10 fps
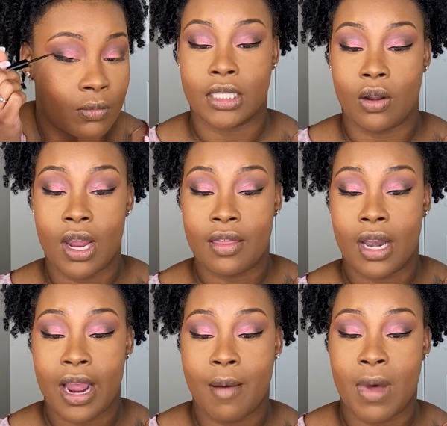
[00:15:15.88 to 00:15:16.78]
So now that
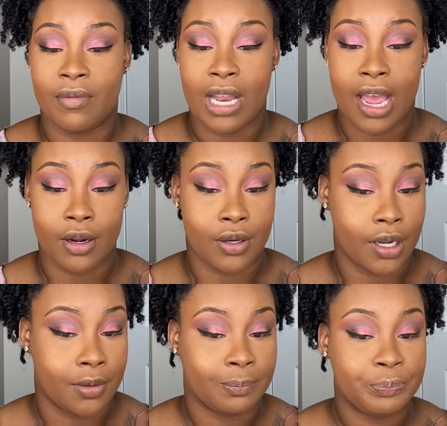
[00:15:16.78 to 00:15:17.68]
I got my liner
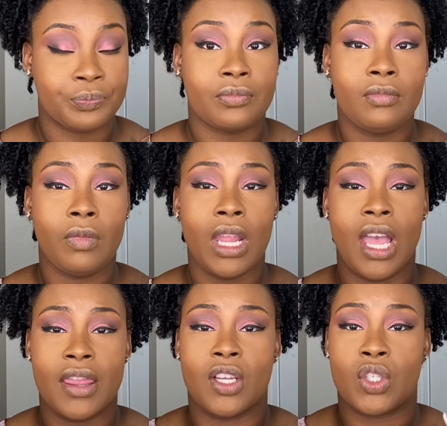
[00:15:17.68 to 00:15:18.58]
done,
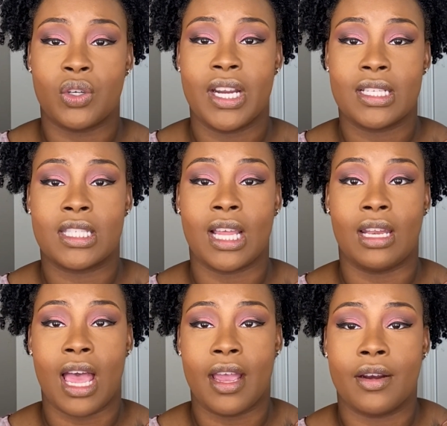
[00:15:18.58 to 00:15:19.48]
and the trick to
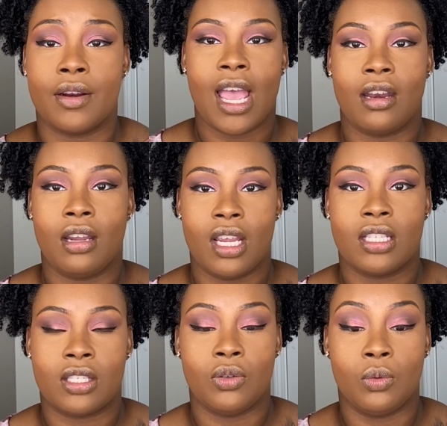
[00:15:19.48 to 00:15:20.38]
liner
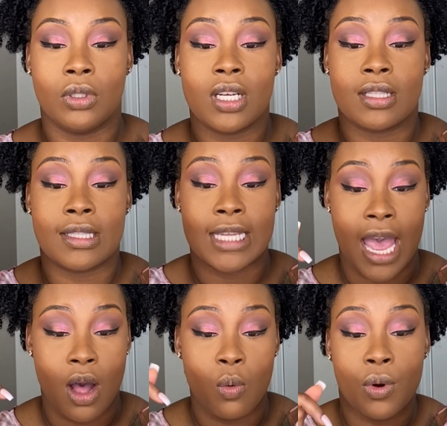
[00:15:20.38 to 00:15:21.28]
is to look
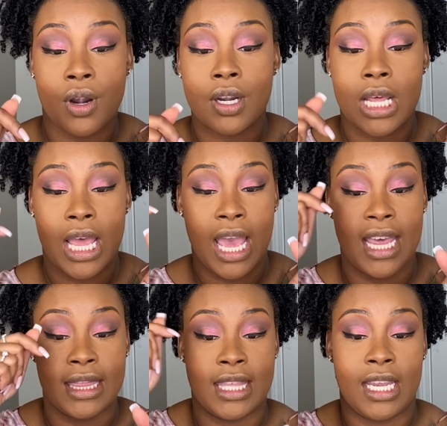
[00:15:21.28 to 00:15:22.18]
downward
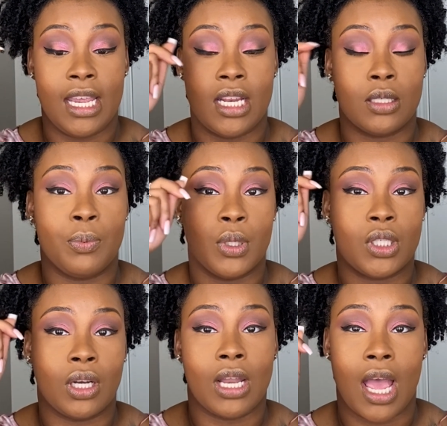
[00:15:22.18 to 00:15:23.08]
and then put
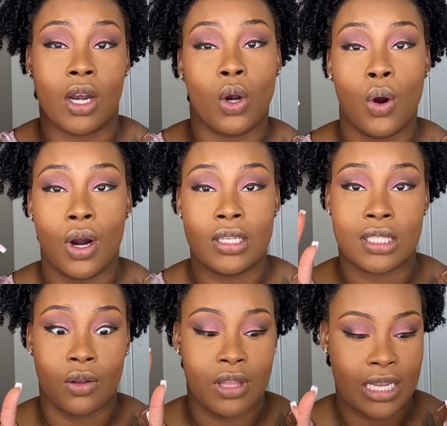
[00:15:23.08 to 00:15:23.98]
your liner on.
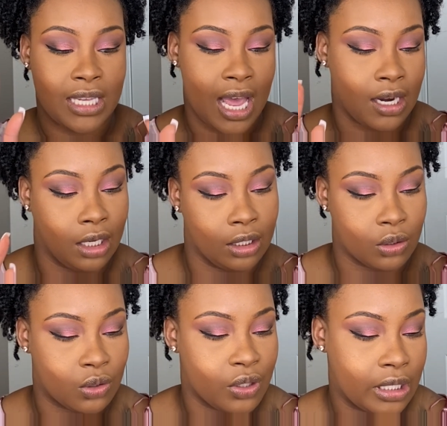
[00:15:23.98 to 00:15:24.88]
So that's kind of a
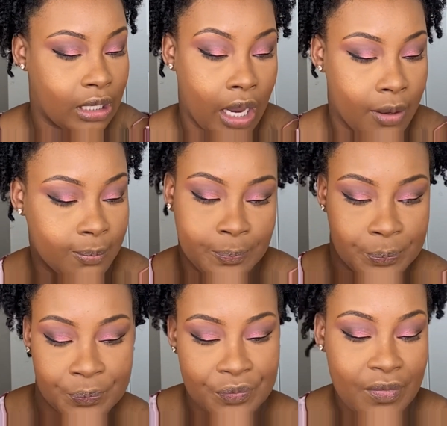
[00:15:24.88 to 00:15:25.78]
little trick that
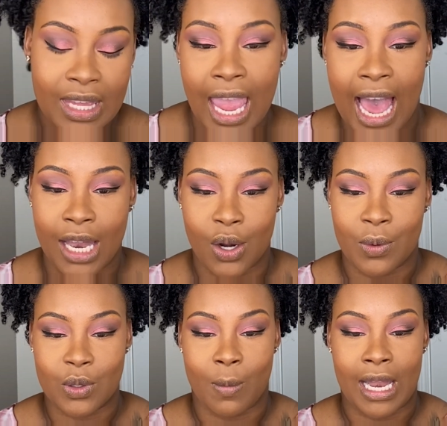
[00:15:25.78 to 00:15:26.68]
I learned
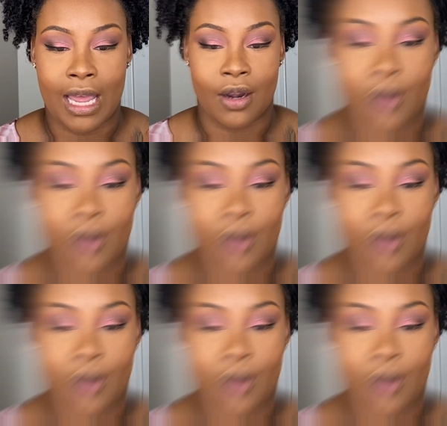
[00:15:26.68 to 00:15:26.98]
when doing my liner.